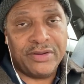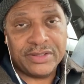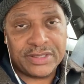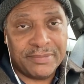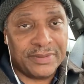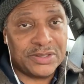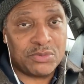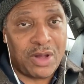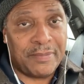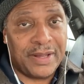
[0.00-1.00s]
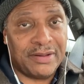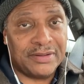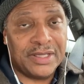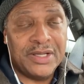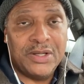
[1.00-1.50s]
you could simply swap
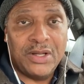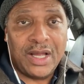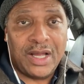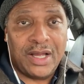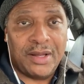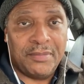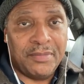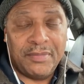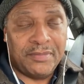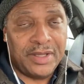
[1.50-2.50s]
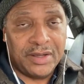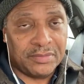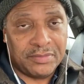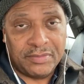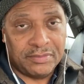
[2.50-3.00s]
out, you know,